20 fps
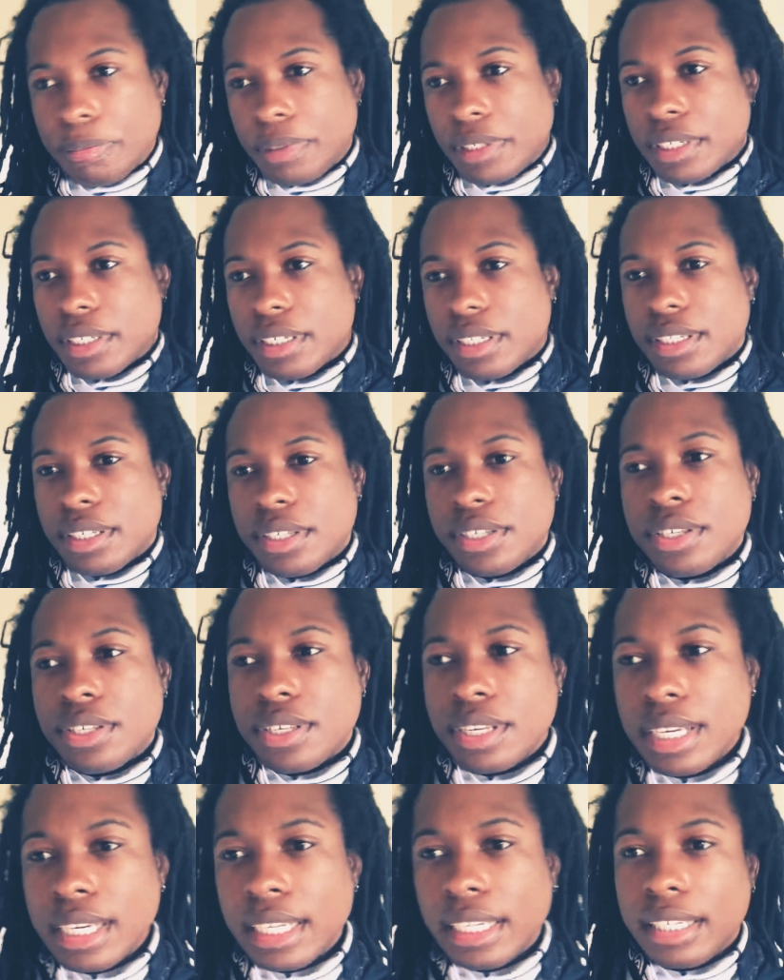because
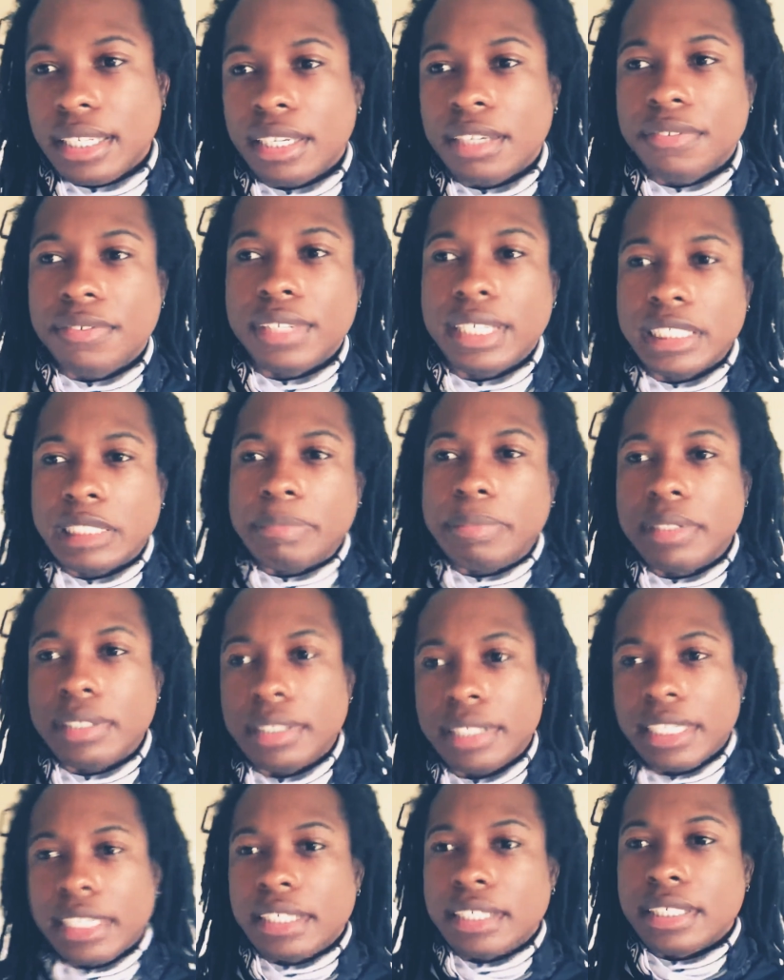the Alpha likes to be the
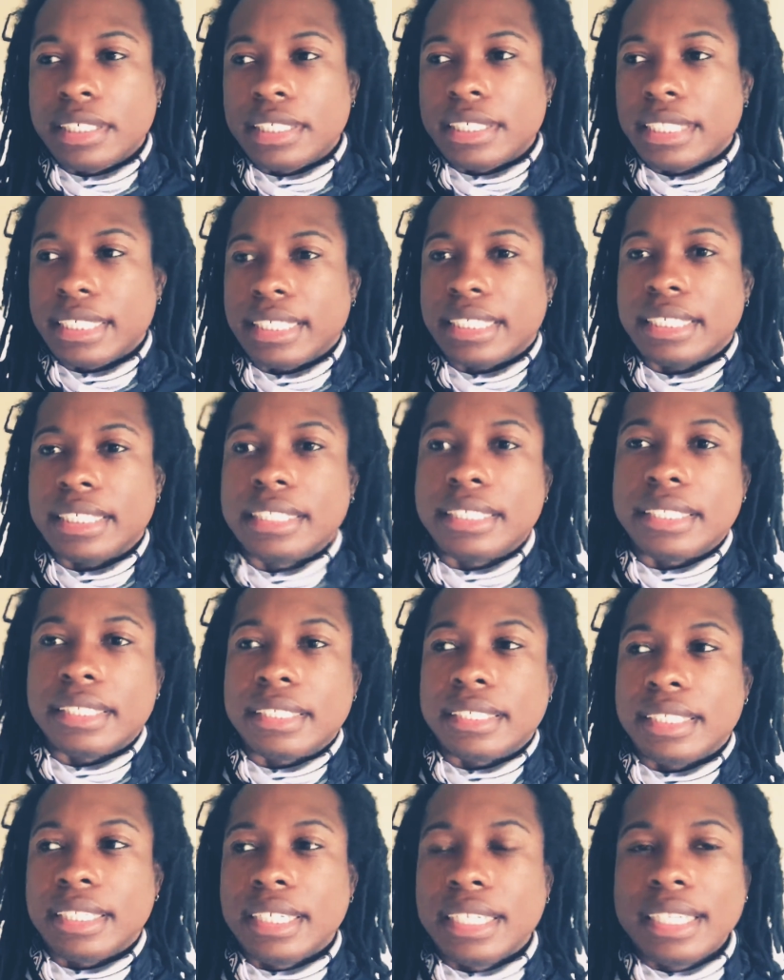leader and,
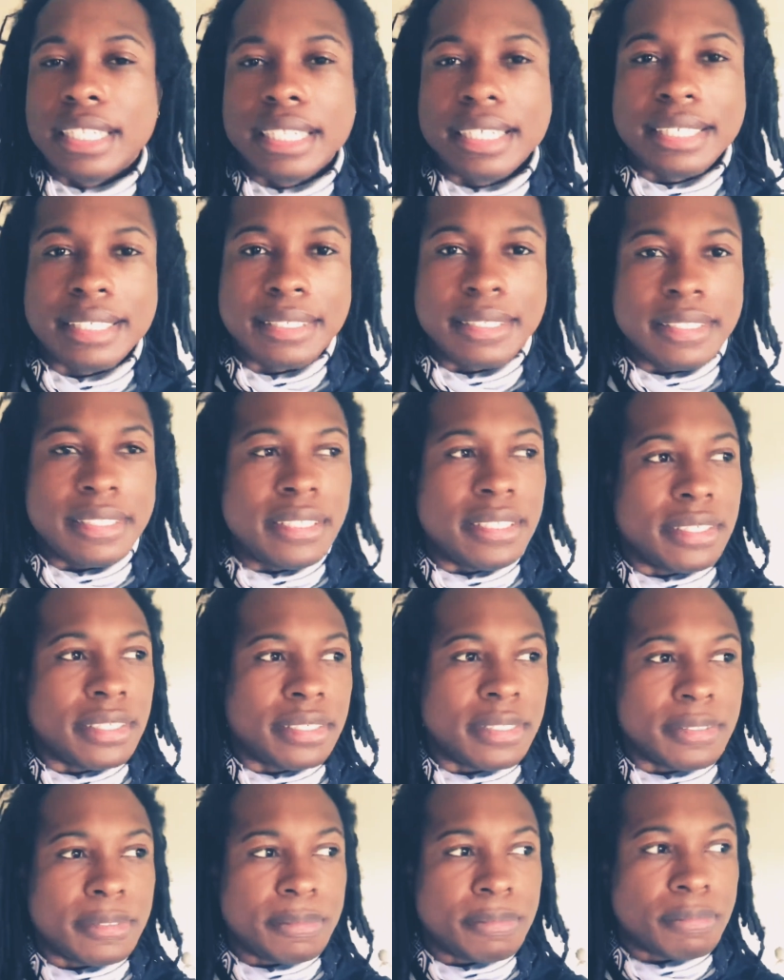you
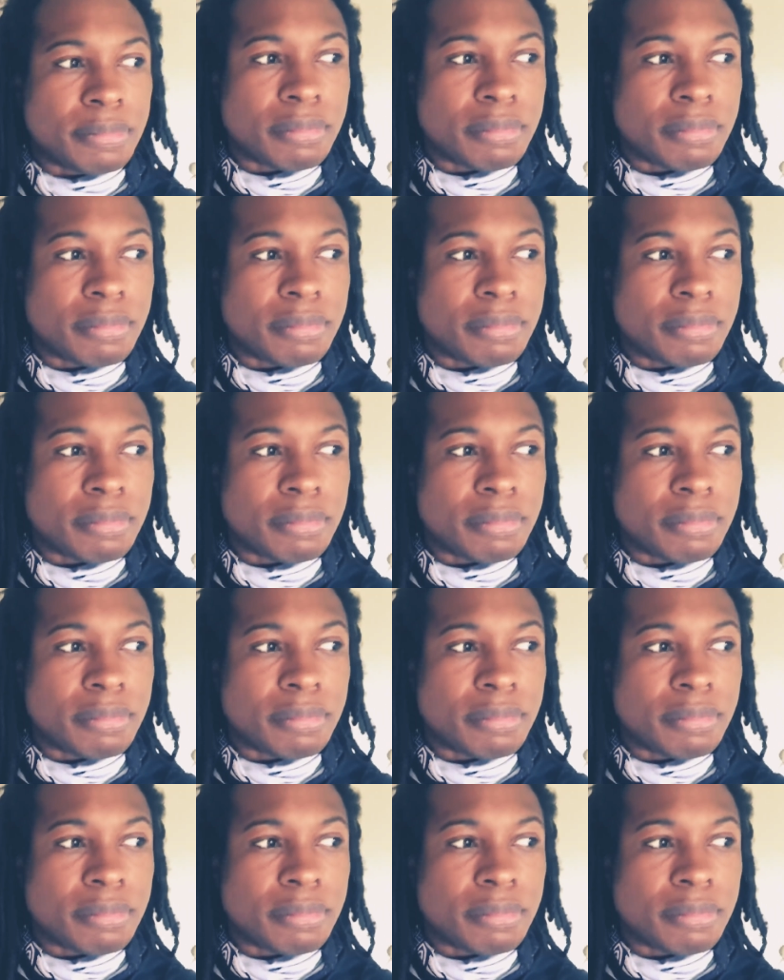know,